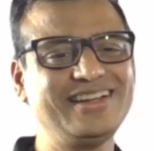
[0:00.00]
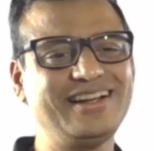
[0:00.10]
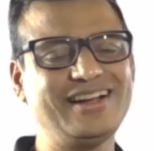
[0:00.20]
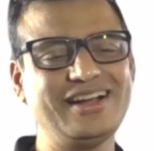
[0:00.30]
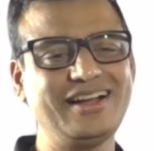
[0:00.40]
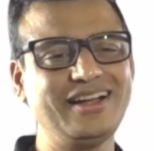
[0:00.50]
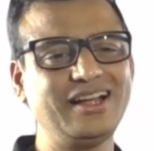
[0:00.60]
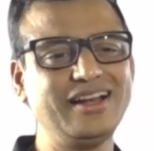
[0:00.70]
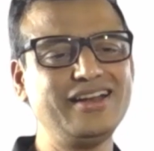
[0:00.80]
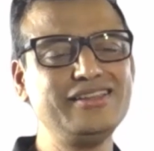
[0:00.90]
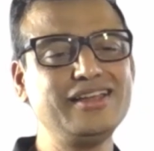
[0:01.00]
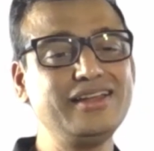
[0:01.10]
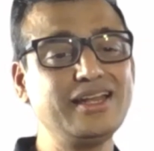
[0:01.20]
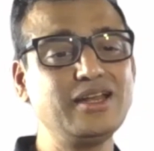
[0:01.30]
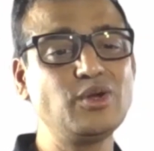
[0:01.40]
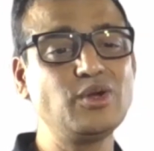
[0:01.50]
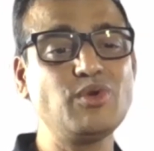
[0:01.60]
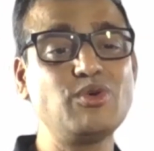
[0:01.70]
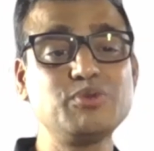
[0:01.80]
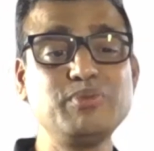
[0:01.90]
Nandan, and looking
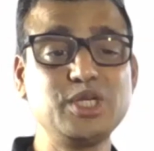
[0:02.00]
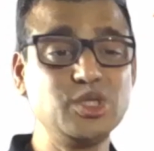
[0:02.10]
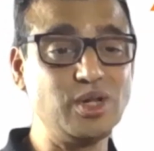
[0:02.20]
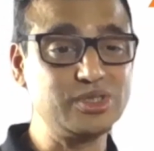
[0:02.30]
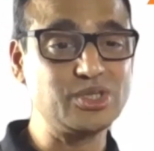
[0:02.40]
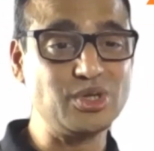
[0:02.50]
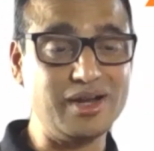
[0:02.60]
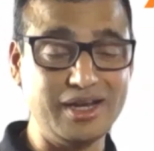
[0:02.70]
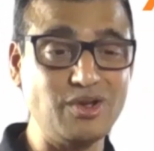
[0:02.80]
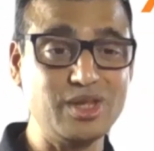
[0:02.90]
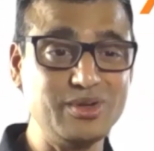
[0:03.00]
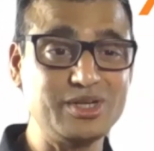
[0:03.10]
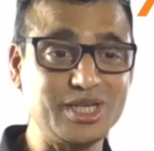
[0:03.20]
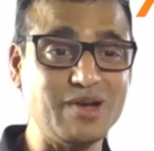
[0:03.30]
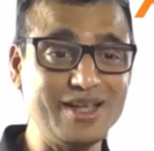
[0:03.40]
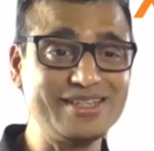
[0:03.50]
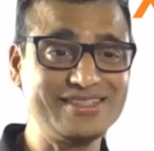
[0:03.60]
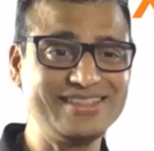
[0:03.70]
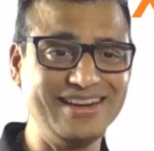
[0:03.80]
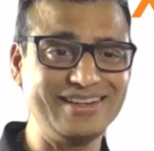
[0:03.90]
forward to meet you also shortly, now that the travel
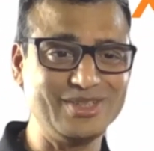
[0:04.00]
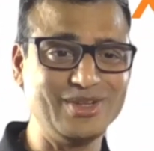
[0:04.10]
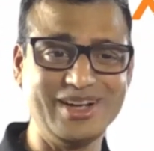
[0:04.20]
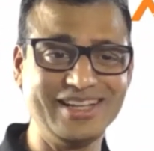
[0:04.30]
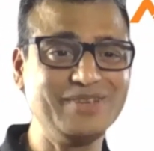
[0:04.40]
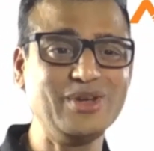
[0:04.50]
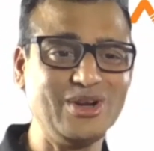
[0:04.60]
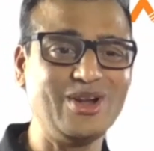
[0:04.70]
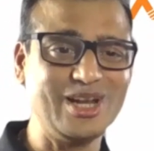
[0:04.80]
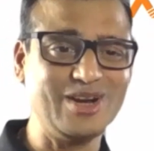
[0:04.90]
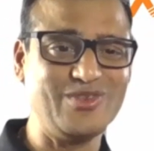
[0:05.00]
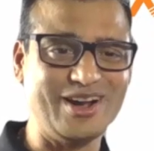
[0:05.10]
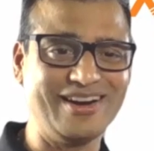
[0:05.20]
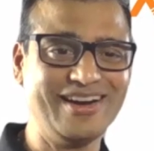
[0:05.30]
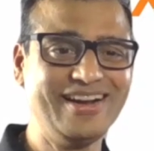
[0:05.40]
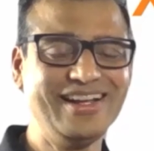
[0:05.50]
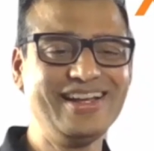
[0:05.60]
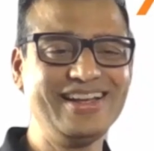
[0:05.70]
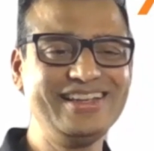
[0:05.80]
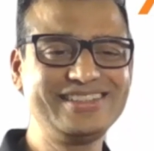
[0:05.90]
is there. So I think we're not that far
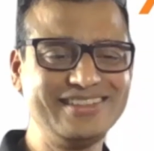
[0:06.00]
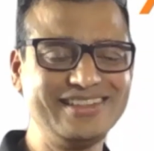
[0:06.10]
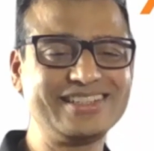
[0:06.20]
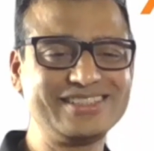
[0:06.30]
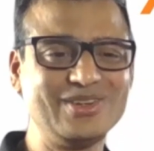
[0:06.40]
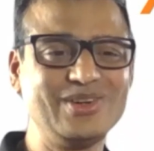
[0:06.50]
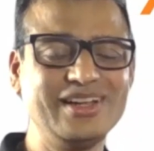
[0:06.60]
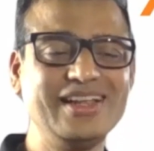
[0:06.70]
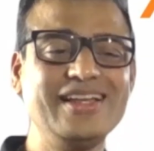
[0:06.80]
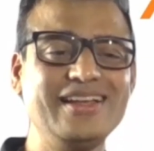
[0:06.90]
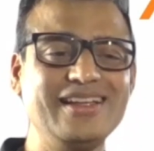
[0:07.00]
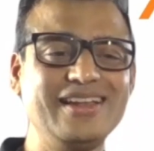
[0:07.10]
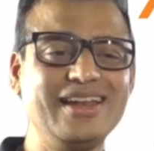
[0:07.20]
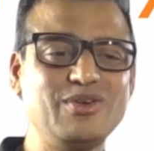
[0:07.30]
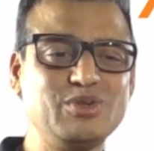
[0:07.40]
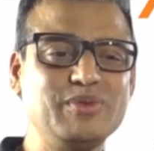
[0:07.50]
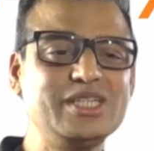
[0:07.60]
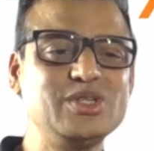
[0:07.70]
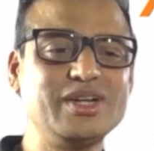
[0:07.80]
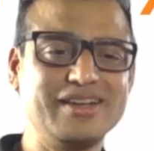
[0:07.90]
each other. So love to
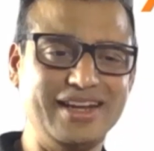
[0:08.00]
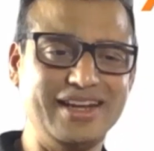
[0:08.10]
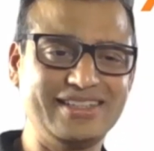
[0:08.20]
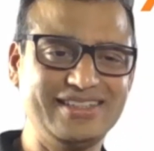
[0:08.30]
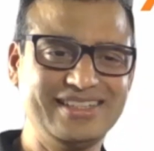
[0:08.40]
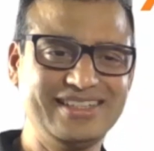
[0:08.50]
meet you and connect.